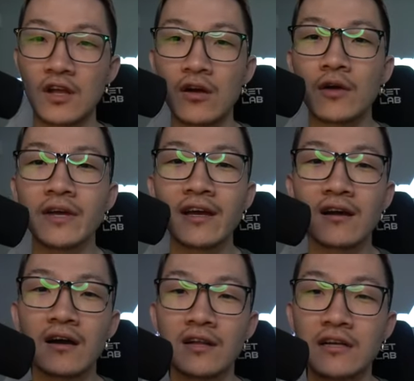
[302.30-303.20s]
All right, we get
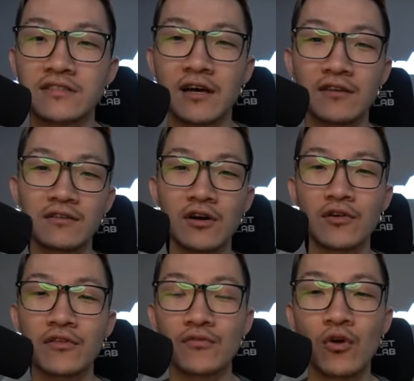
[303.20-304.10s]
Noctowl, a
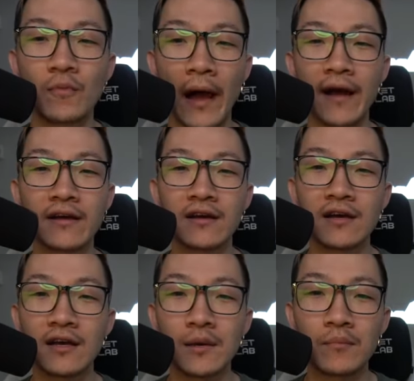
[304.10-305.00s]
little throwback
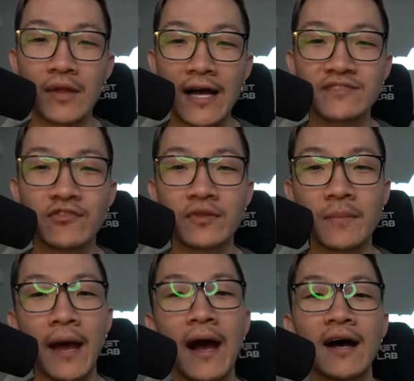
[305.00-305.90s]
blast from the
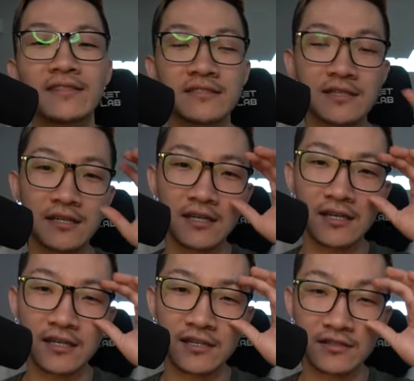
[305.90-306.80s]
past.
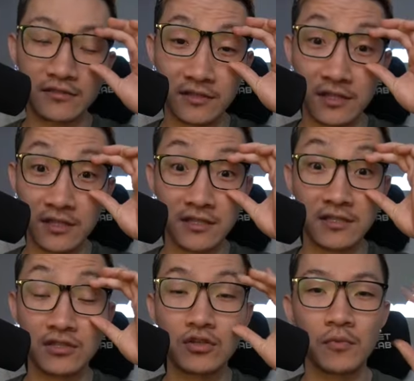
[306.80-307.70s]
Don't see this
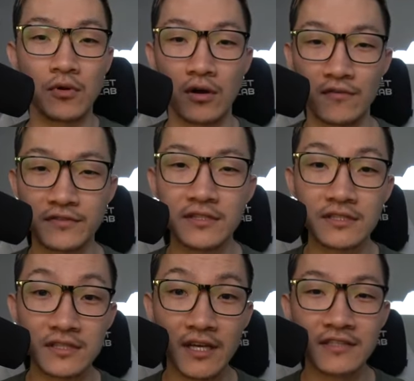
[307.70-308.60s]
super often
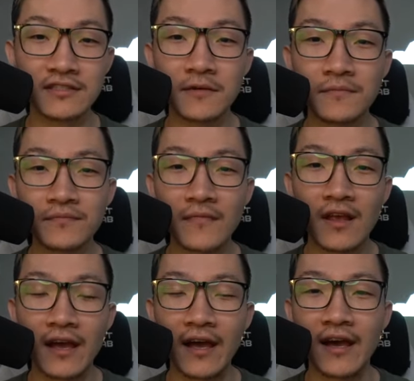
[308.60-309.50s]
these days.
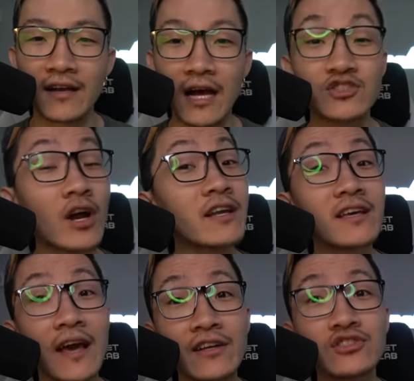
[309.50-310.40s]
And I try to
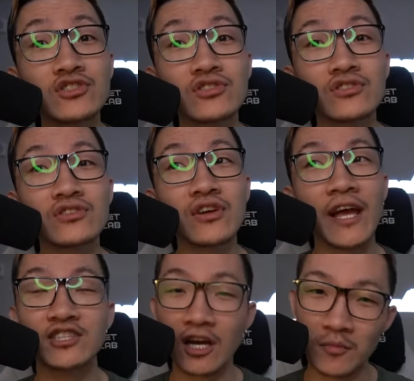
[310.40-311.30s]
catch
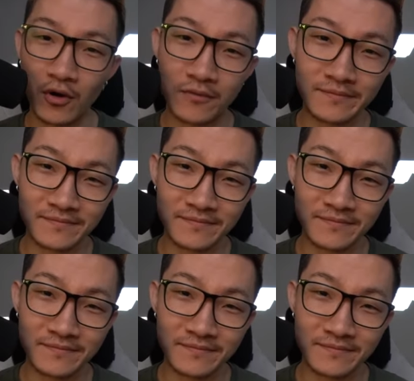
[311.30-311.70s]
a Shadow Ball.